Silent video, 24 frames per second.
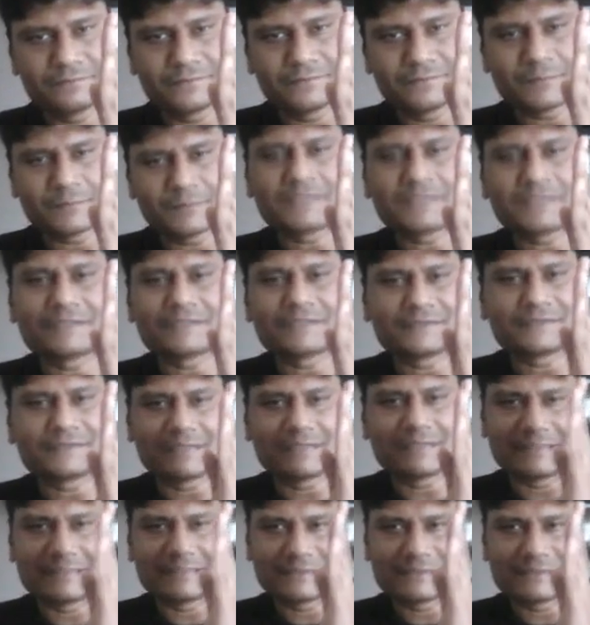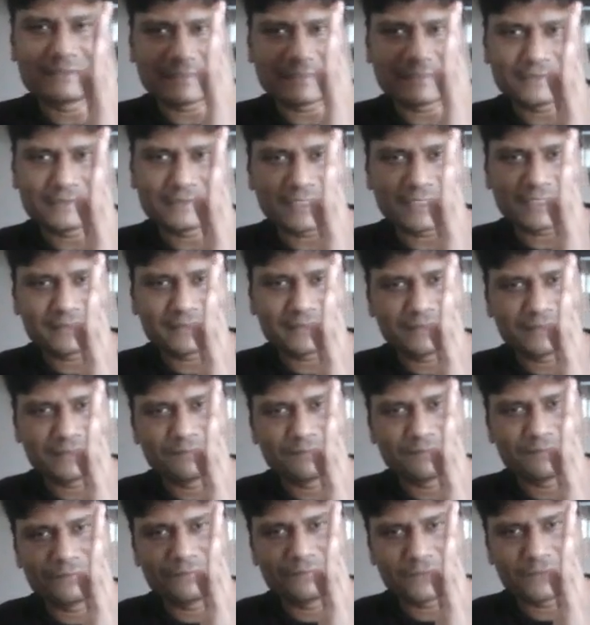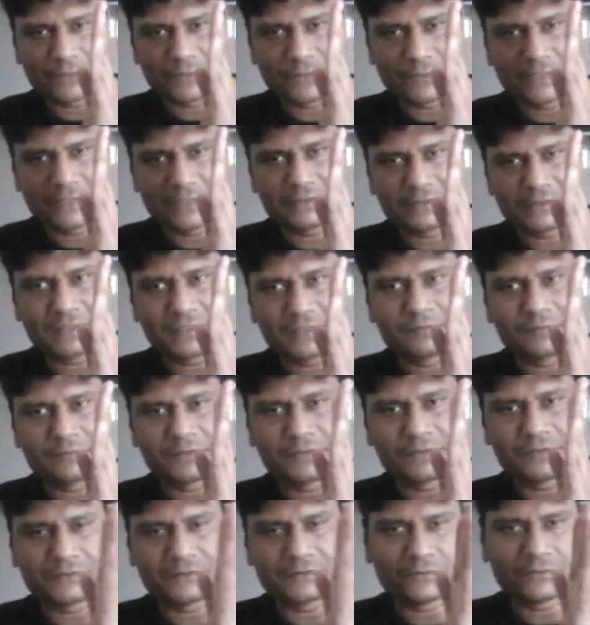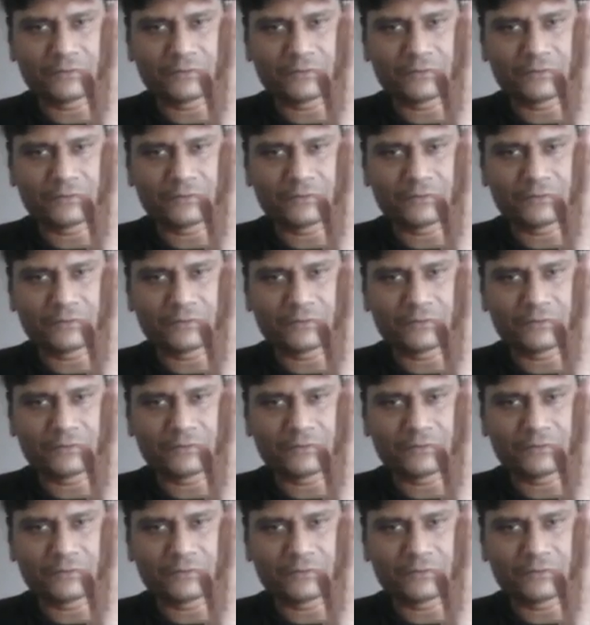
I'm not saying she's exactly straight, like, because her